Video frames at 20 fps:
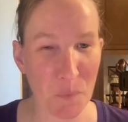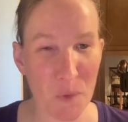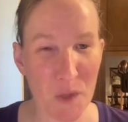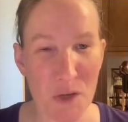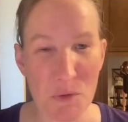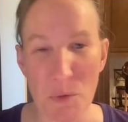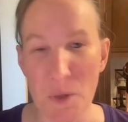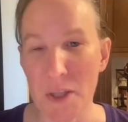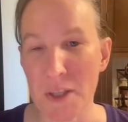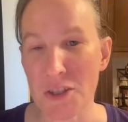
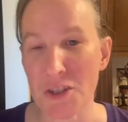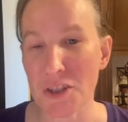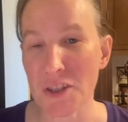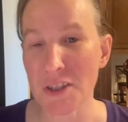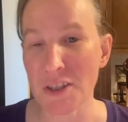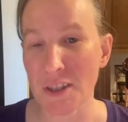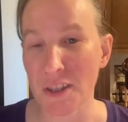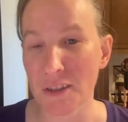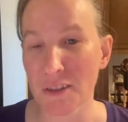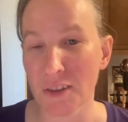with
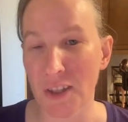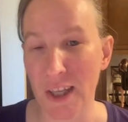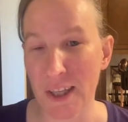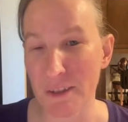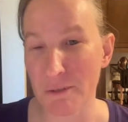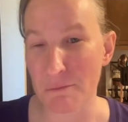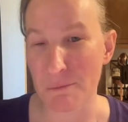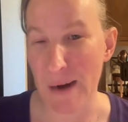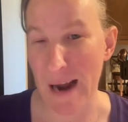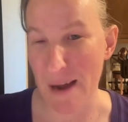just a lot
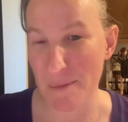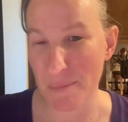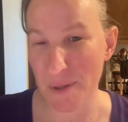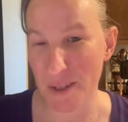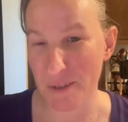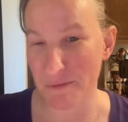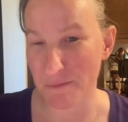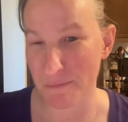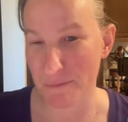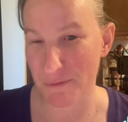of
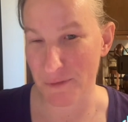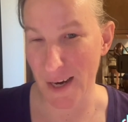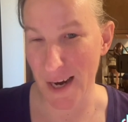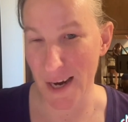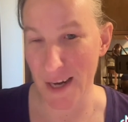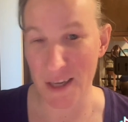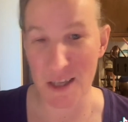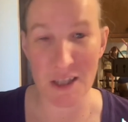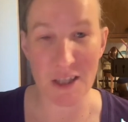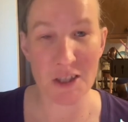rapid
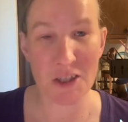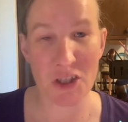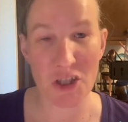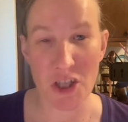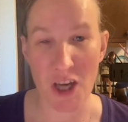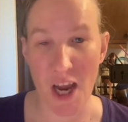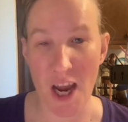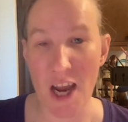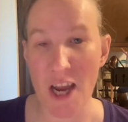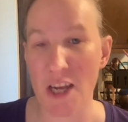fire
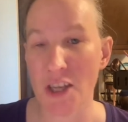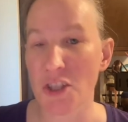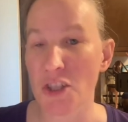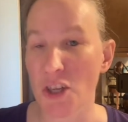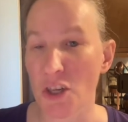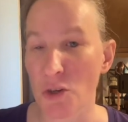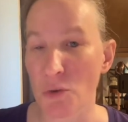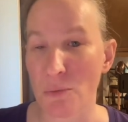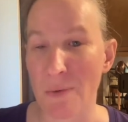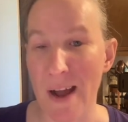change
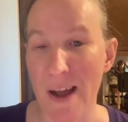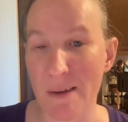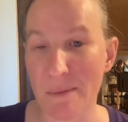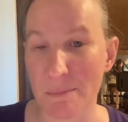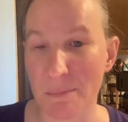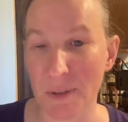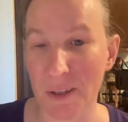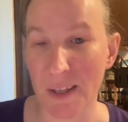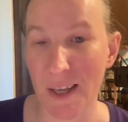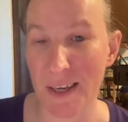and a
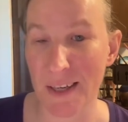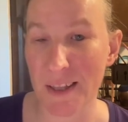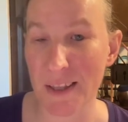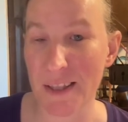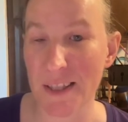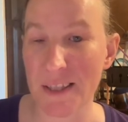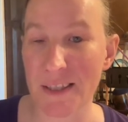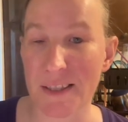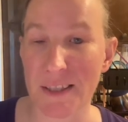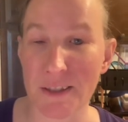lot of things.